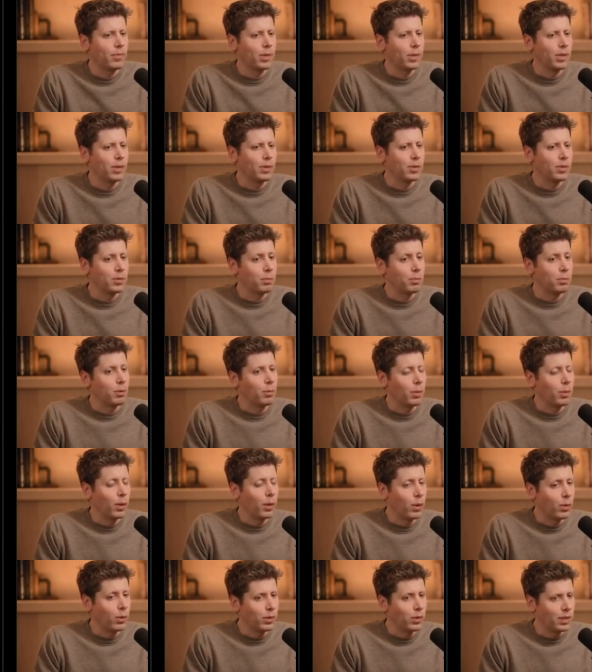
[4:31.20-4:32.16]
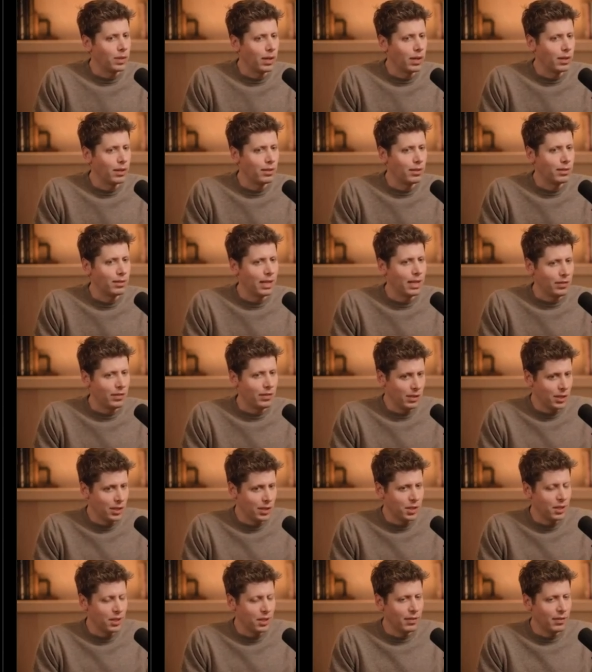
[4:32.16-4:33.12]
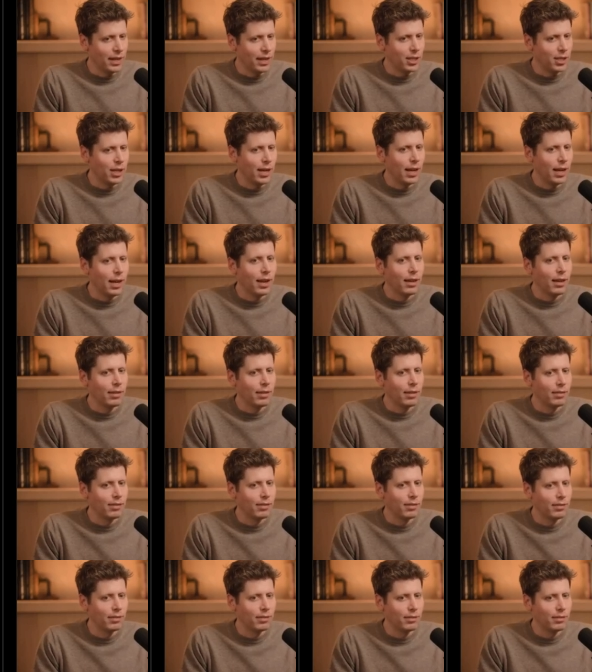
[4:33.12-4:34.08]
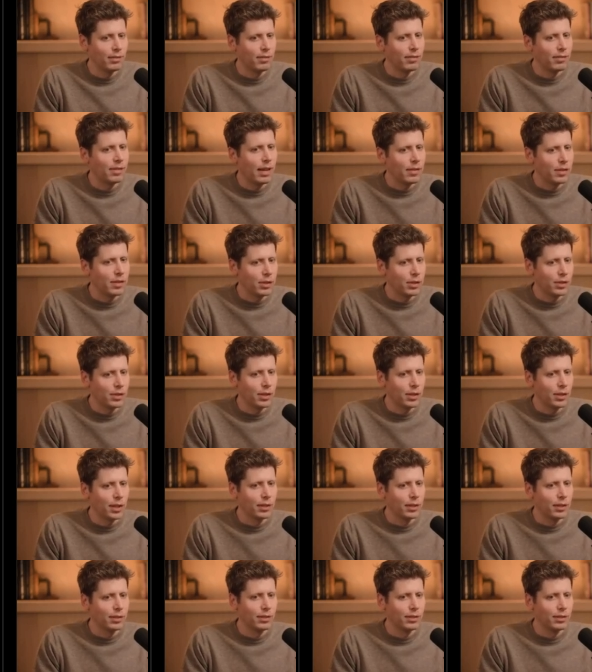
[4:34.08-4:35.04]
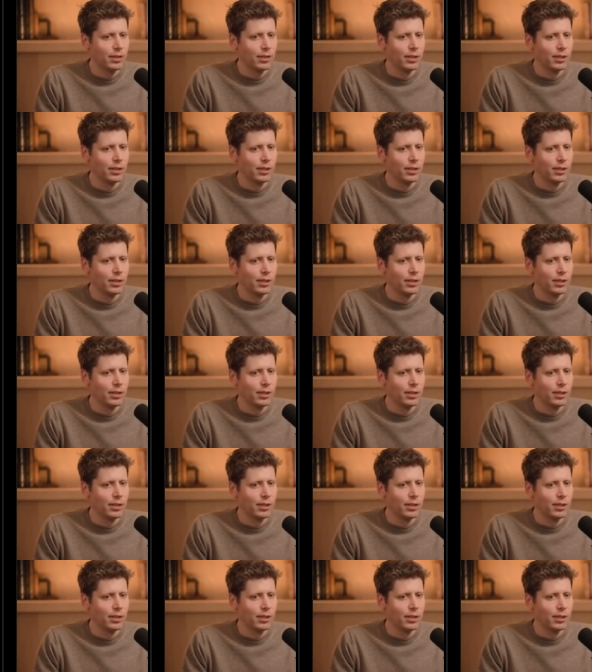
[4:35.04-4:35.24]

to propose a definition of AGI 5 years ago,